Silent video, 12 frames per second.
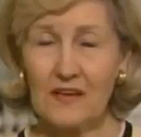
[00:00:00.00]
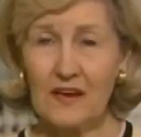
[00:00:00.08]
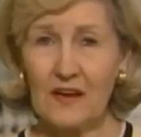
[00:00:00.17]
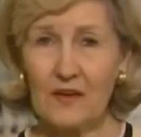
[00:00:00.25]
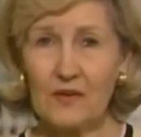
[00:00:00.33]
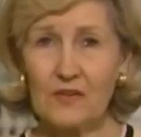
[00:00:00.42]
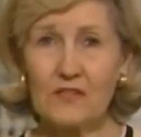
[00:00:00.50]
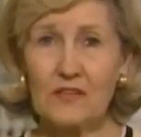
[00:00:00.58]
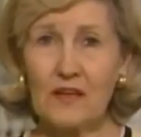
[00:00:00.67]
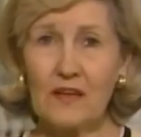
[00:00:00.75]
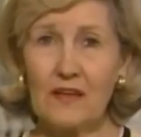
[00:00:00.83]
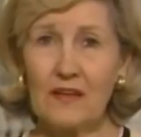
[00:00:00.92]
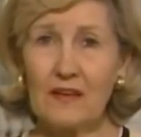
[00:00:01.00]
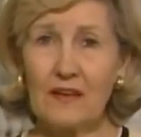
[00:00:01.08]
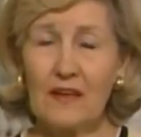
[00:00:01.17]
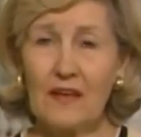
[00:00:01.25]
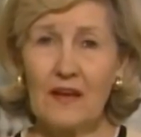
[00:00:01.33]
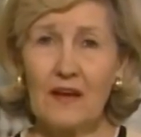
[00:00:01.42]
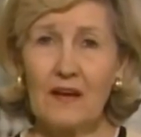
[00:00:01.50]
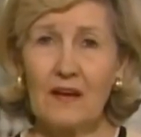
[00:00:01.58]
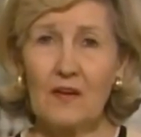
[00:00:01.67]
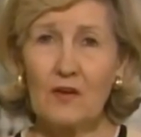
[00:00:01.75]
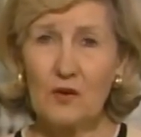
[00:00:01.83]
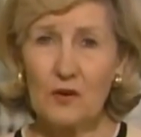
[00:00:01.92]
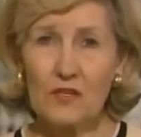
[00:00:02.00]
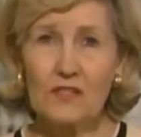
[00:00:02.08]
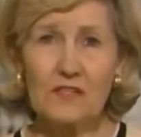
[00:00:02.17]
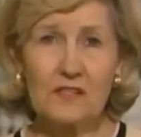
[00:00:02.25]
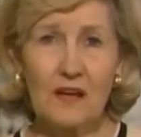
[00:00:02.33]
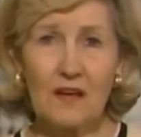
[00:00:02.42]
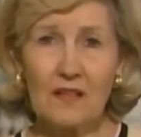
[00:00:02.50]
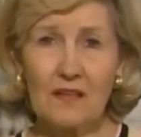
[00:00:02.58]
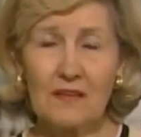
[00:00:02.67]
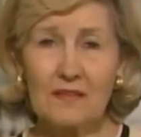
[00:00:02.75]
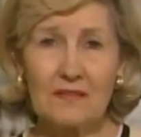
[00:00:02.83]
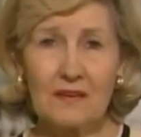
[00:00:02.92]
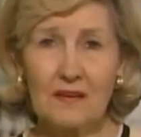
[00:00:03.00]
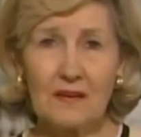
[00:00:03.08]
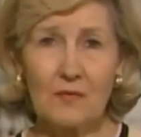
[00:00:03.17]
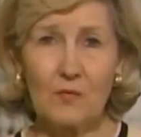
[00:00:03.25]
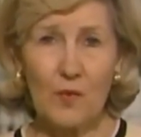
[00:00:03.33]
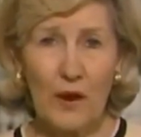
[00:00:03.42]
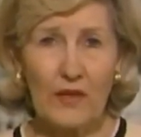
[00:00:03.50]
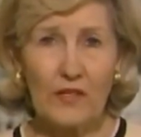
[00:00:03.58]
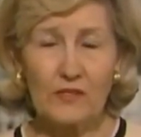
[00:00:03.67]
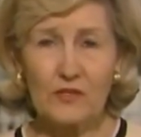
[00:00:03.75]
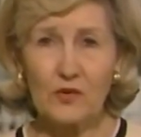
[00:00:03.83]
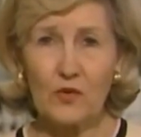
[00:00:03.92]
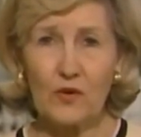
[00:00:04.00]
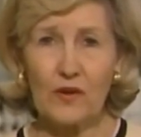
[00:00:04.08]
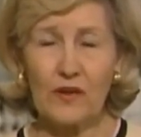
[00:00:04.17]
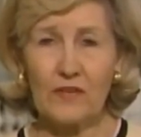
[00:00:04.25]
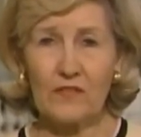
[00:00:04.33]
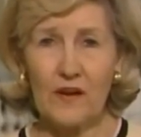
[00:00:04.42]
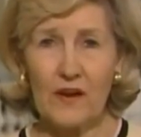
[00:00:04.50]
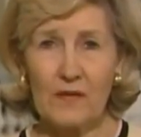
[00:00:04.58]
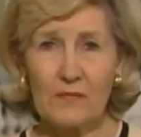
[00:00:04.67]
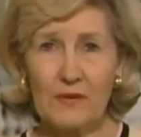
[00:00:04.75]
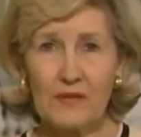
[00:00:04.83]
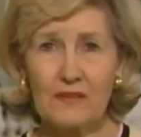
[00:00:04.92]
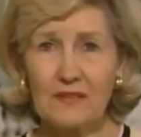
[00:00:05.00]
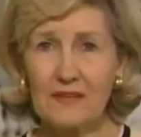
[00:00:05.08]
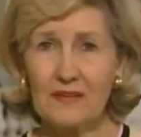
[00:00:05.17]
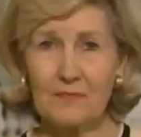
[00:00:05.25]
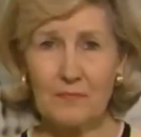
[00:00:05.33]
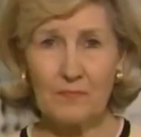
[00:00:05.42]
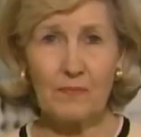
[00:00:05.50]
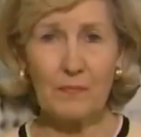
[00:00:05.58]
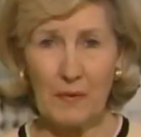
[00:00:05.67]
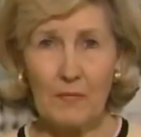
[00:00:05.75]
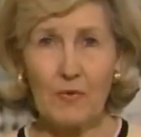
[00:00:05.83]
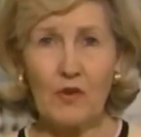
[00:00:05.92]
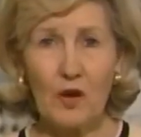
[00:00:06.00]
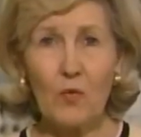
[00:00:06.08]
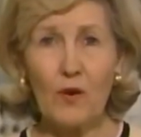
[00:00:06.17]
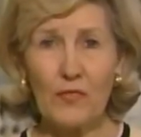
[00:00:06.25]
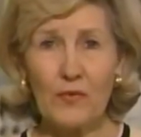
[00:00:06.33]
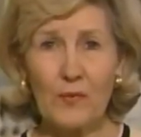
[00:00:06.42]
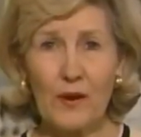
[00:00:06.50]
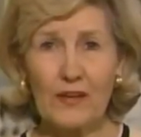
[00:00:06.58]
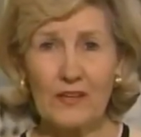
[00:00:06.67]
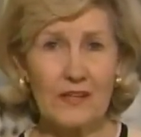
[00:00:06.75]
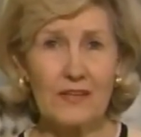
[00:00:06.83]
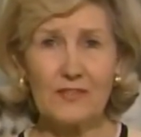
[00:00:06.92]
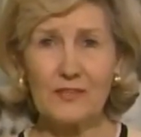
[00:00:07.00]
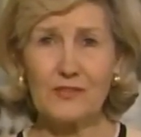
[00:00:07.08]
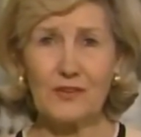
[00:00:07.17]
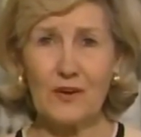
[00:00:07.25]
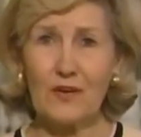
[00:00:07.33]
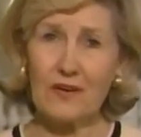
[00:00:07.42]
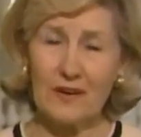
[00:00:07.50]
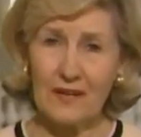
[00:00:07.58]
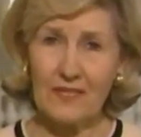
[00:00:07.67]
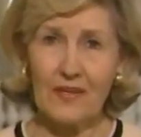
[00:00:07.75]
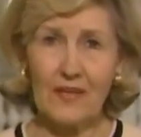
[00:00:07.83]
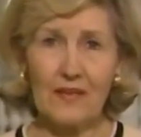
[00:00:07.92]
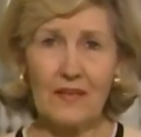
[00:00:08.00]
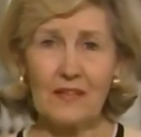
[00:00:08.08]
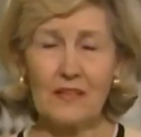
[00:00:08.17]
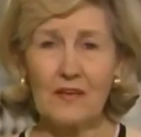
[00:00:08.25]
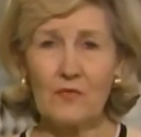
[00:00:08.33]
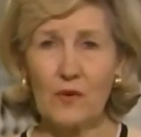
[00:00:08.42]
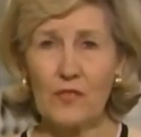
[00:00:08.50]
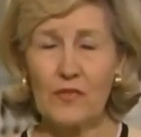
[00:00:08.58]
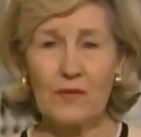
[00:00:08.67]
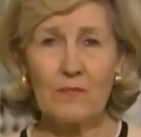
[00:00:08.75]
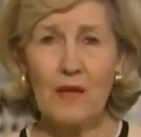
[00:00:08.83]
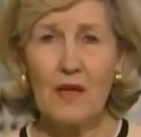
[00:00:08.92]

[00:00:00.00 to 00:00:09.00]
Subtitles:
ours, and good, solid regulatory environment that people know what the regulations are and they can live with them,